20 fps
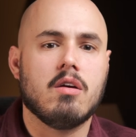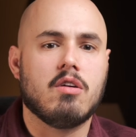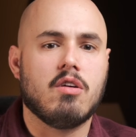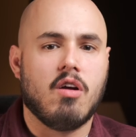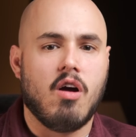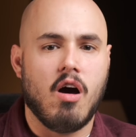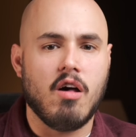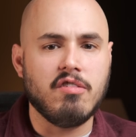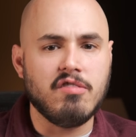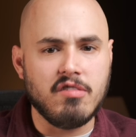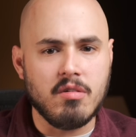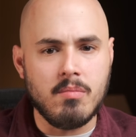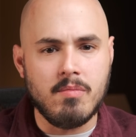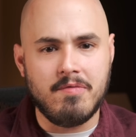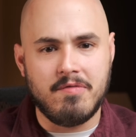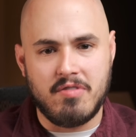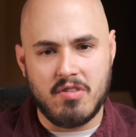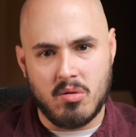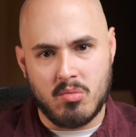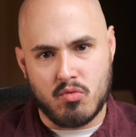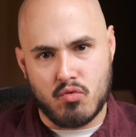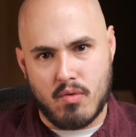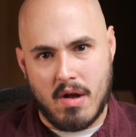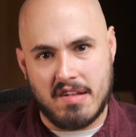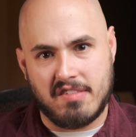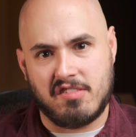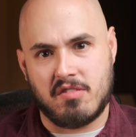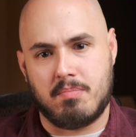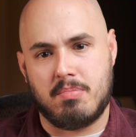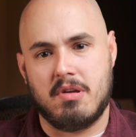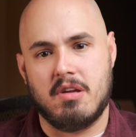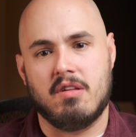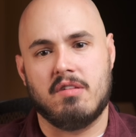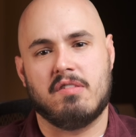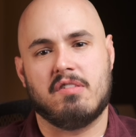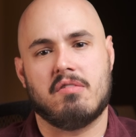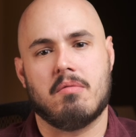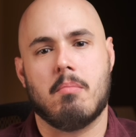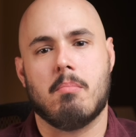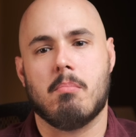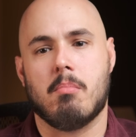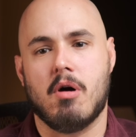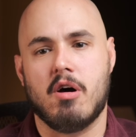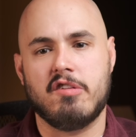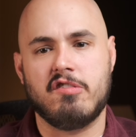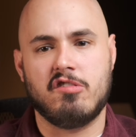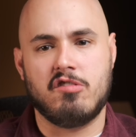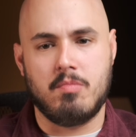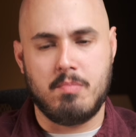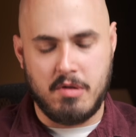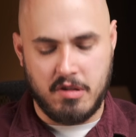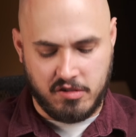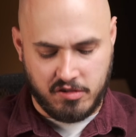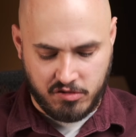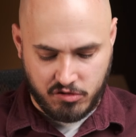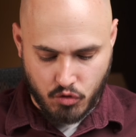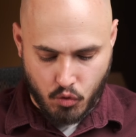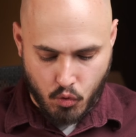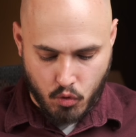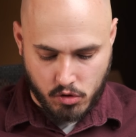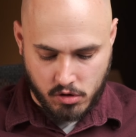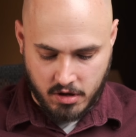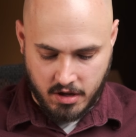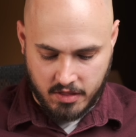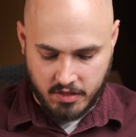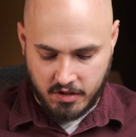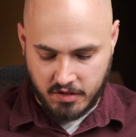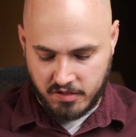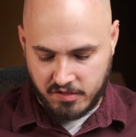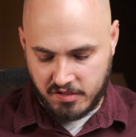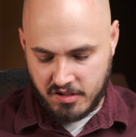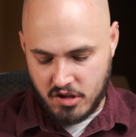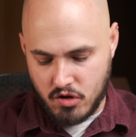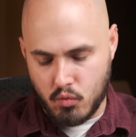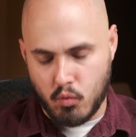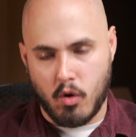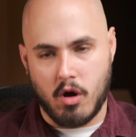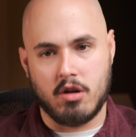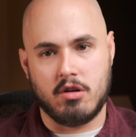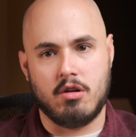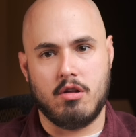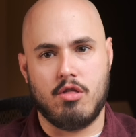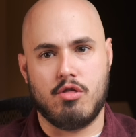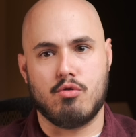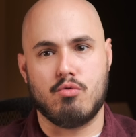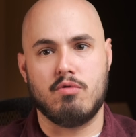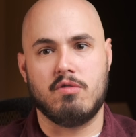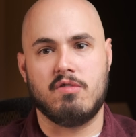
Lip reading: Custom film recipes must be stored in the C1 through